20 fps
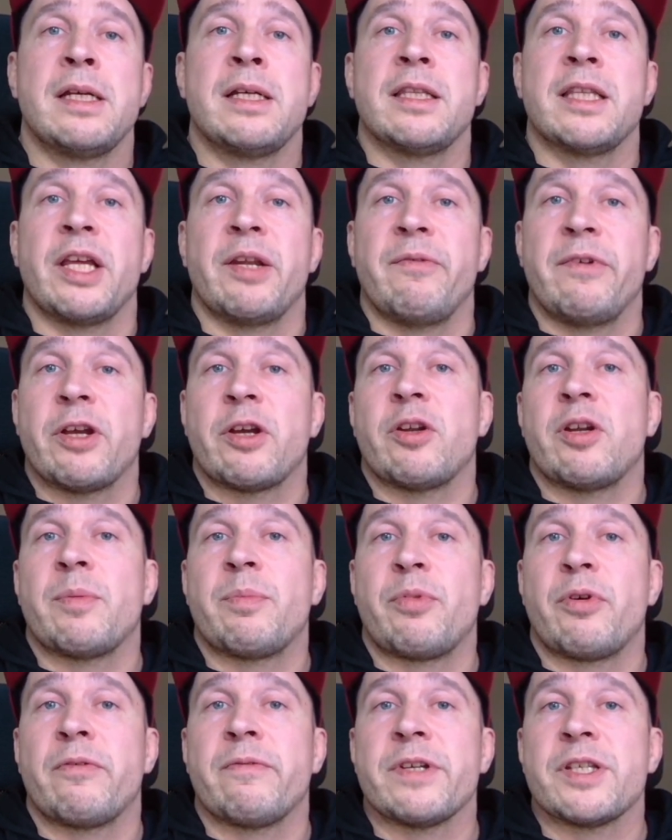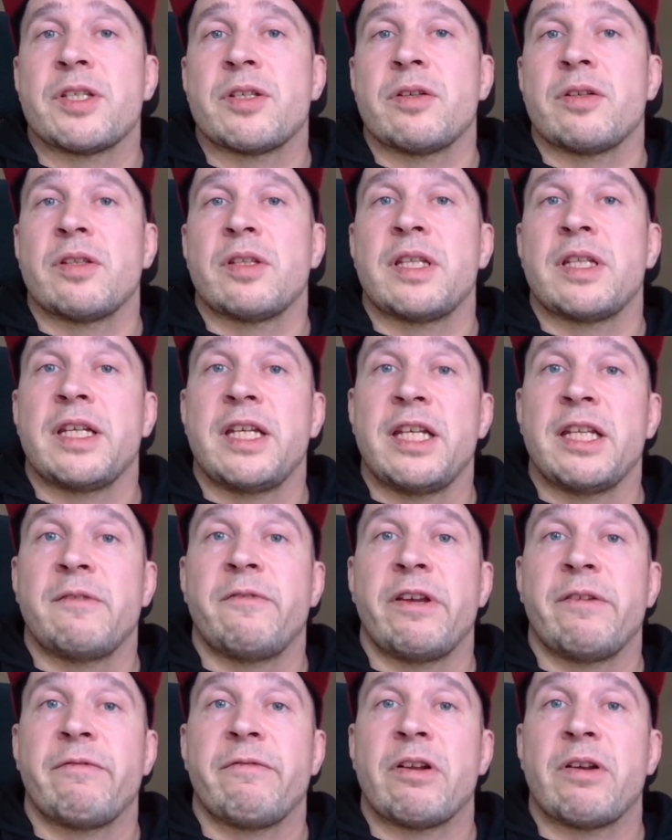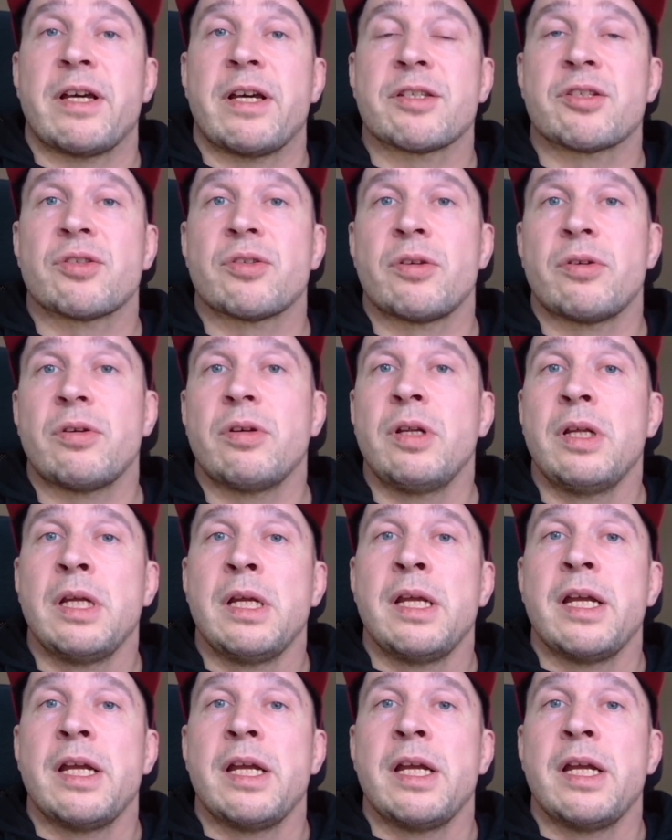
Then we're going to provision the heatwave cluster.